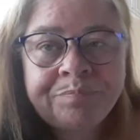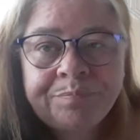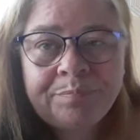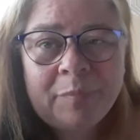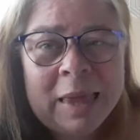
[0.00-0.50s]

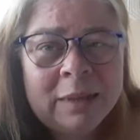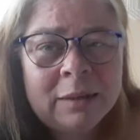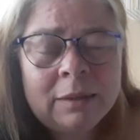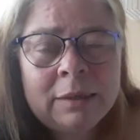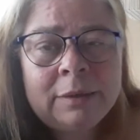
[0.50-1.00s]
perfectly
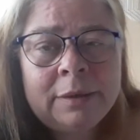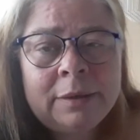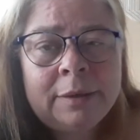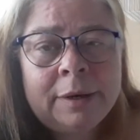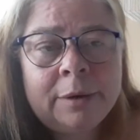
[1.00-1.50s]
capable of getting
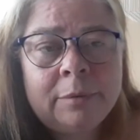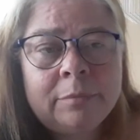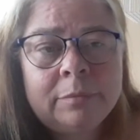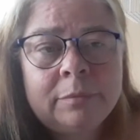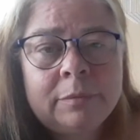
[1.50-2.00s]
in a
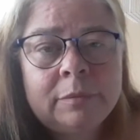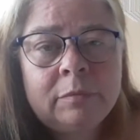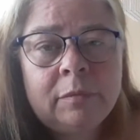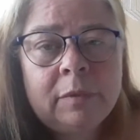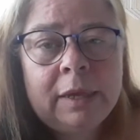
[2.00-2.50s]
wheelchair going
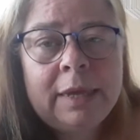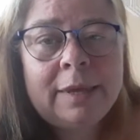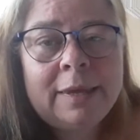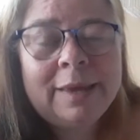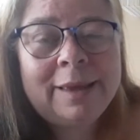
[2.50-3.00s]

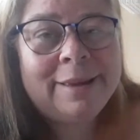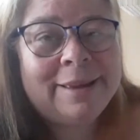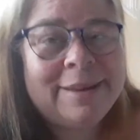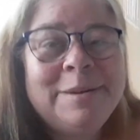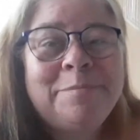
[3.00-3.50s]

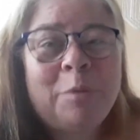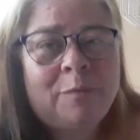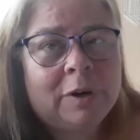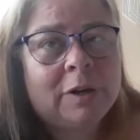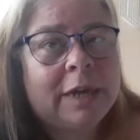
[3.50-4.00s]
outside. he's
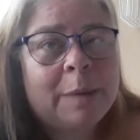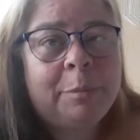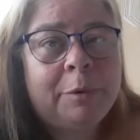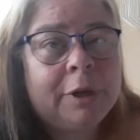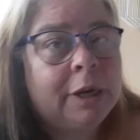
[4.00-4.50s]
perfectly
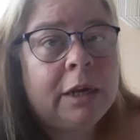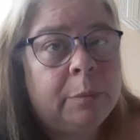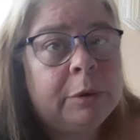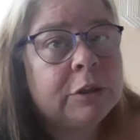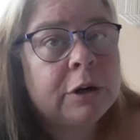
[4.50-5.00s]
capable of getting in
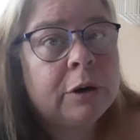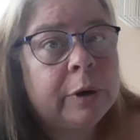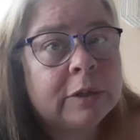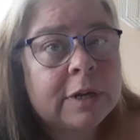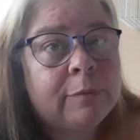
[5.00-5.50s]
a wheelchair and
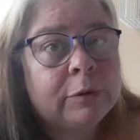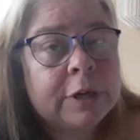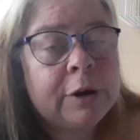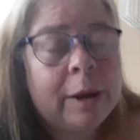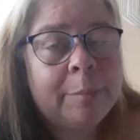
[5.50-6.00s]
going outside for a
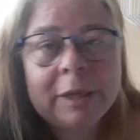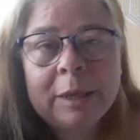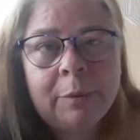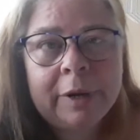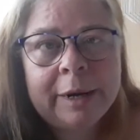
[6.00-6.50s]
cigarette, but
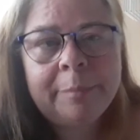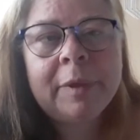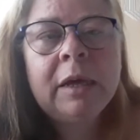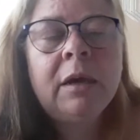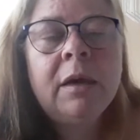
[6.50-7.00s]
they won't let him.
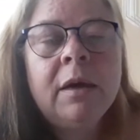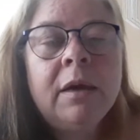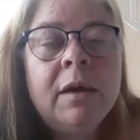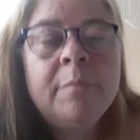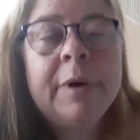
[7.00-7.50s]

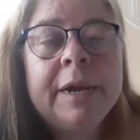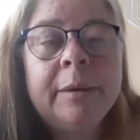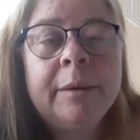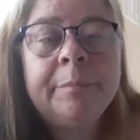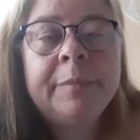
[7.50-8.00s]
But
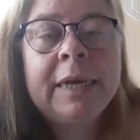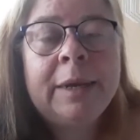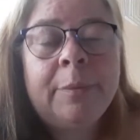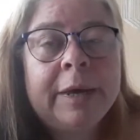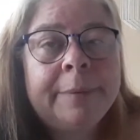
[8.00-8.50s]

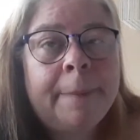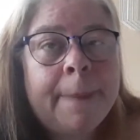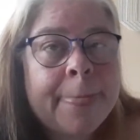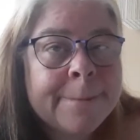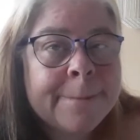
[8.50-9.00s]
anyway,
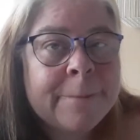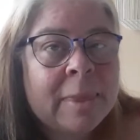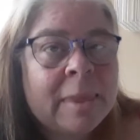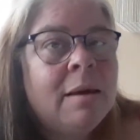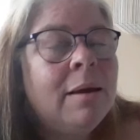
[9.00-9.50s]

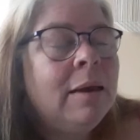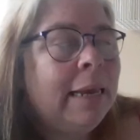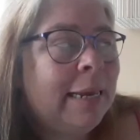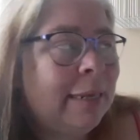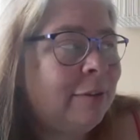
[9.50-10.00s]

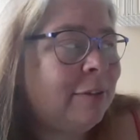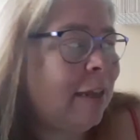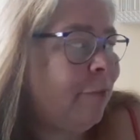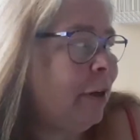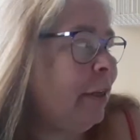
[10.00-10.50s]
he is
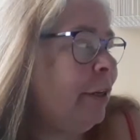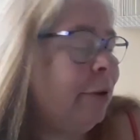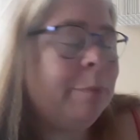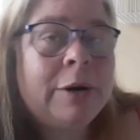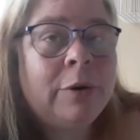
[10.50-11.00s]
definitely
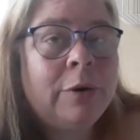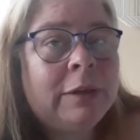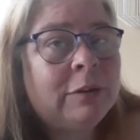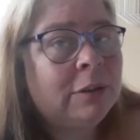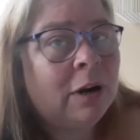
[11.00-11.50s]
doing better.
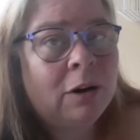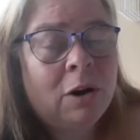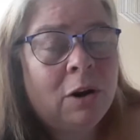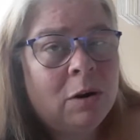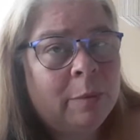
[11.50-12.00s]
He's still got a
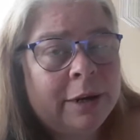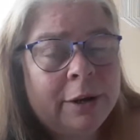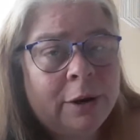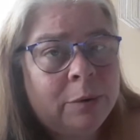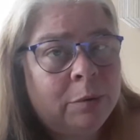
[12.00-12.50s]
long way to
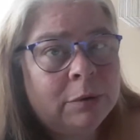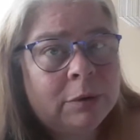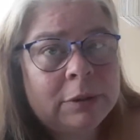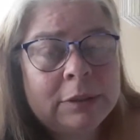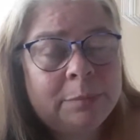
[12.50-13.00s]
go,
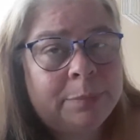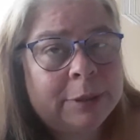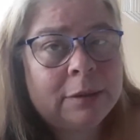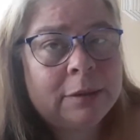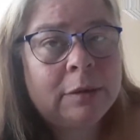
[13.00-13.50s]

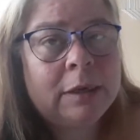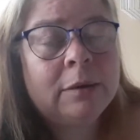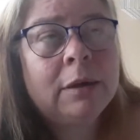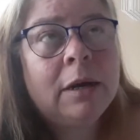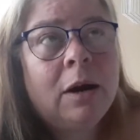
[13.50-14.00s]
but
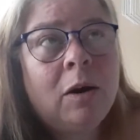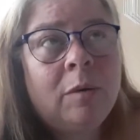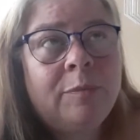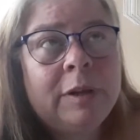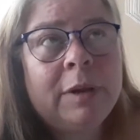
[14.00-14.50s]

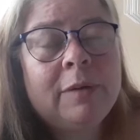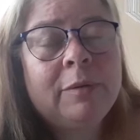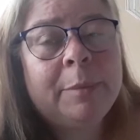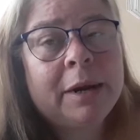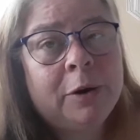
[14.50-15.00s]
hopefully we'll have
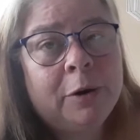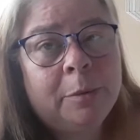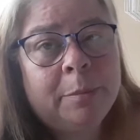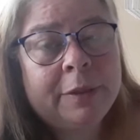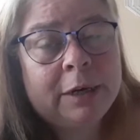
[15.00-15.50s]
him out of
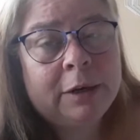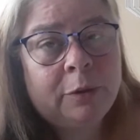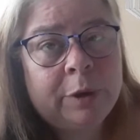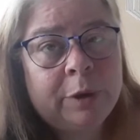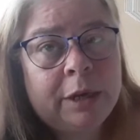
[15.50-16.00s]
here by the end of
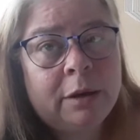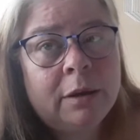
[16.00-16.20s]
the week,